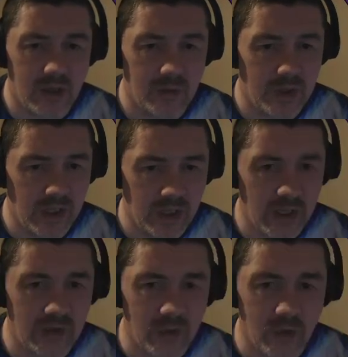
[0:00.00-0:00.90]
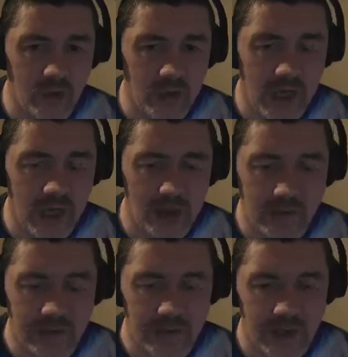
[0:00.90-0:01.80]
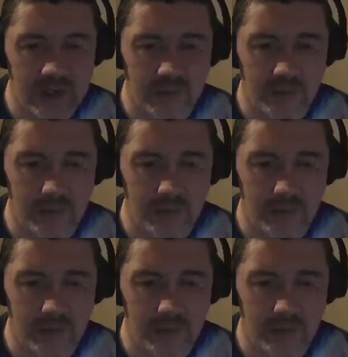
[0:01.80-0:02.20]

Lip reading: We need to get going on that a lot faster.